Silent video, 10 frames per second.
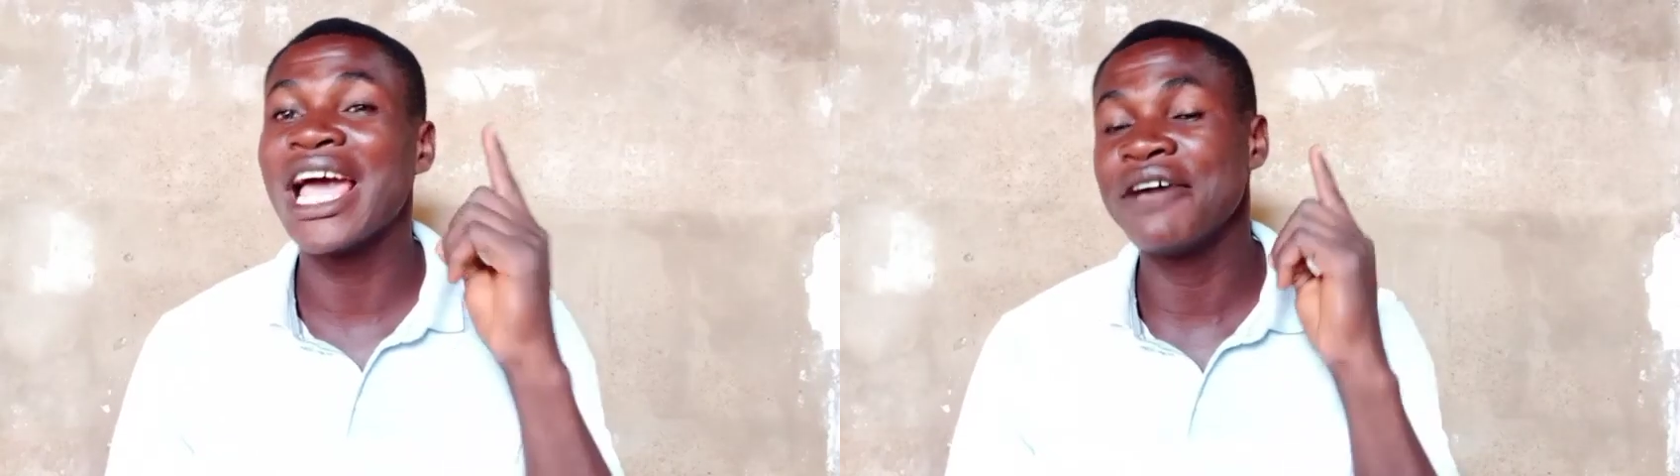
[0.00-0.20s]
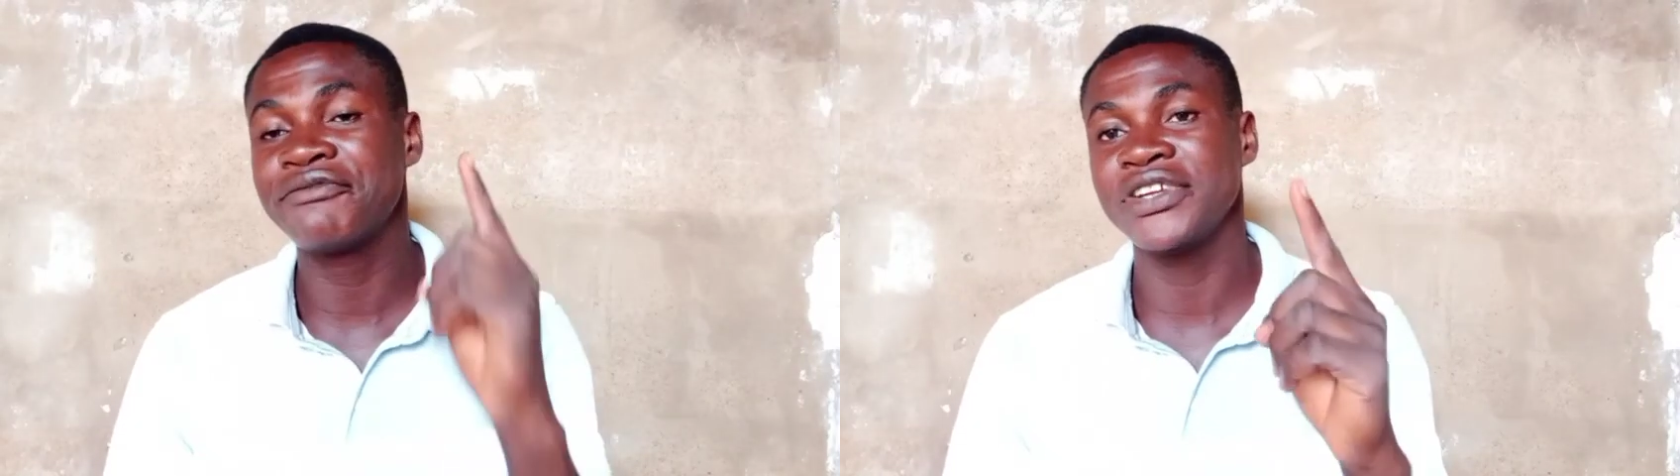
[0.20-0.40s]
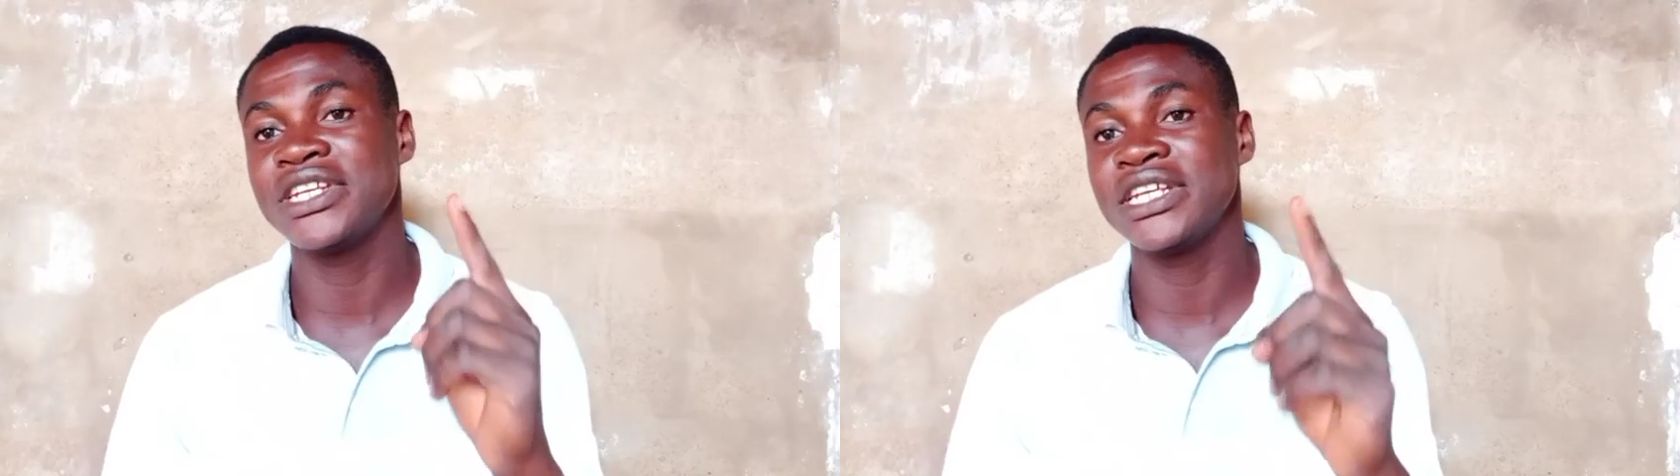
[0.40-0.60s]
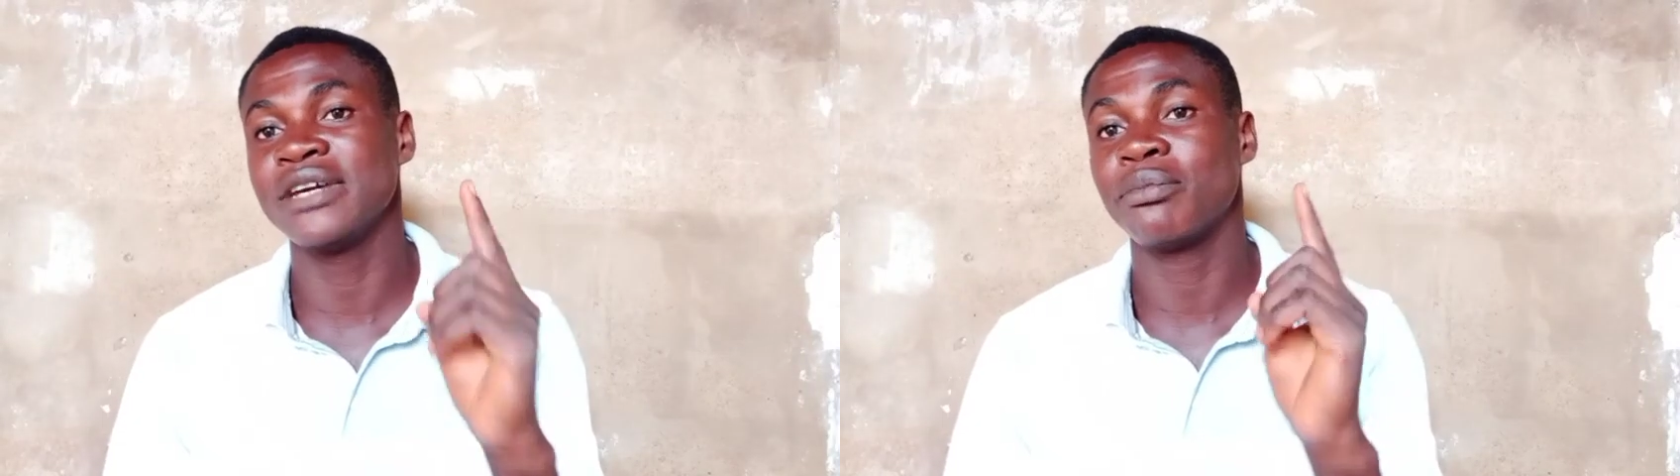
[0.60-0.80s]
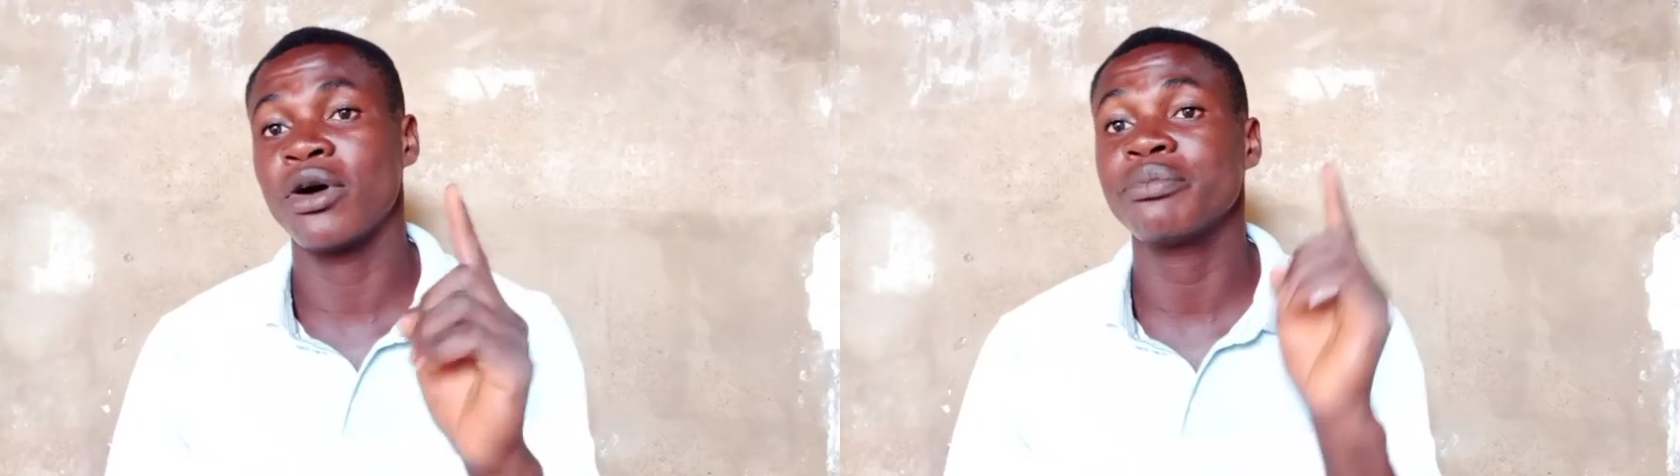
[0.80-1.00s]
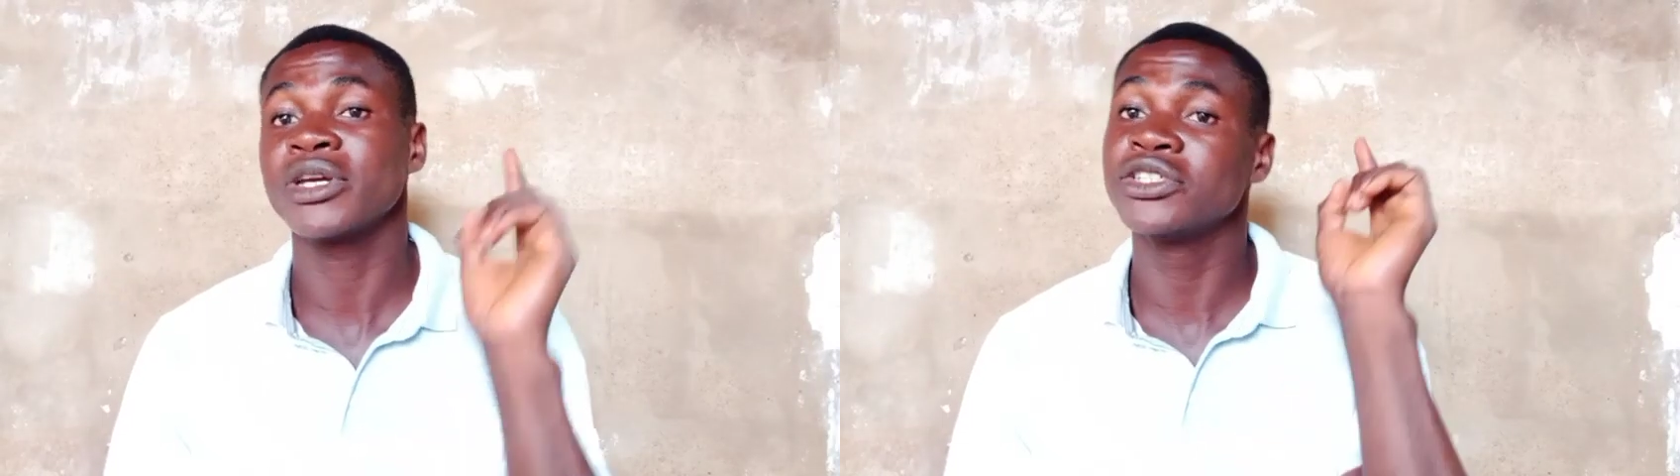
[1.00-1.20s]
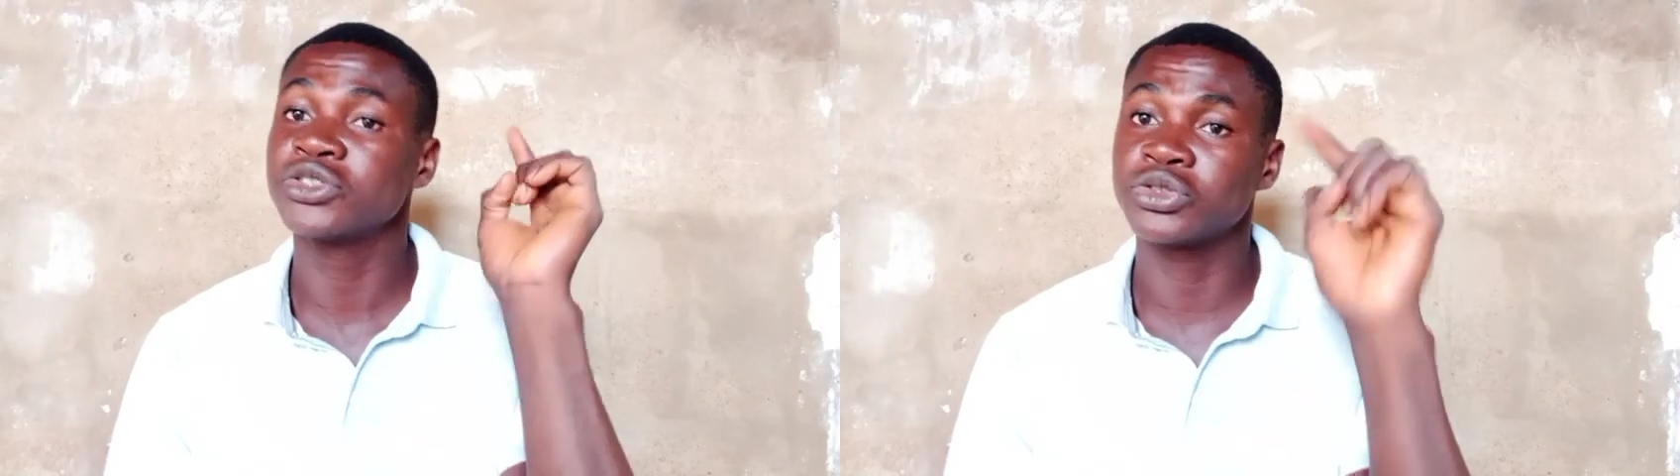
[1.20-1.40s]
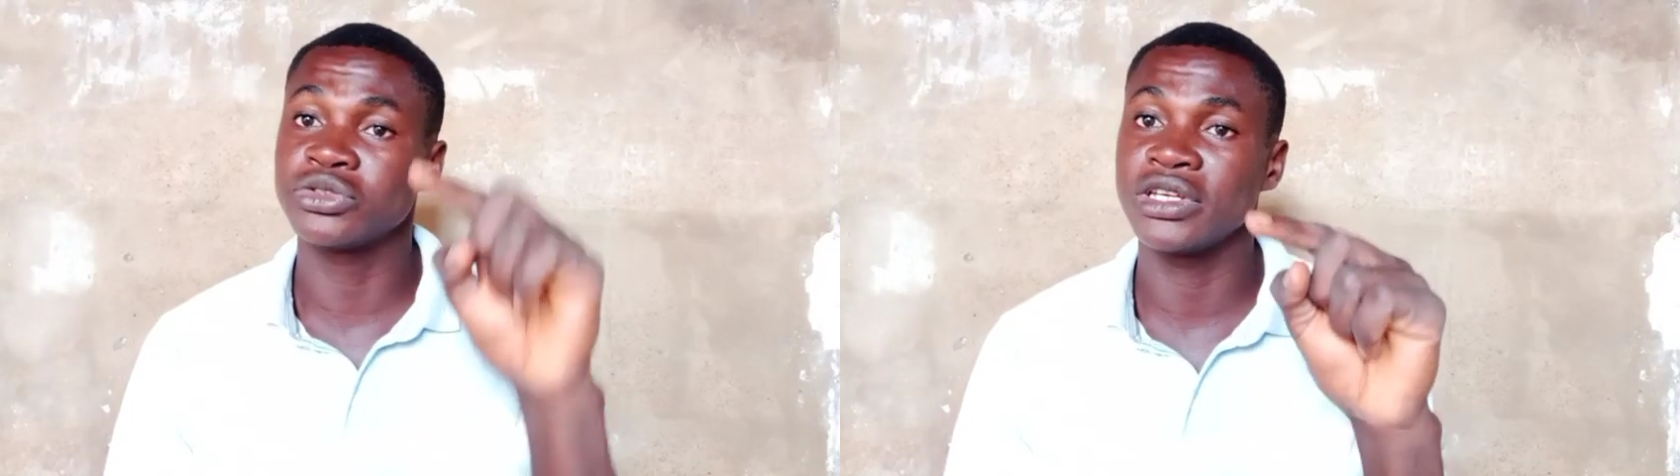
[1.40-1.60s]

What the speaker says: Every day they pump into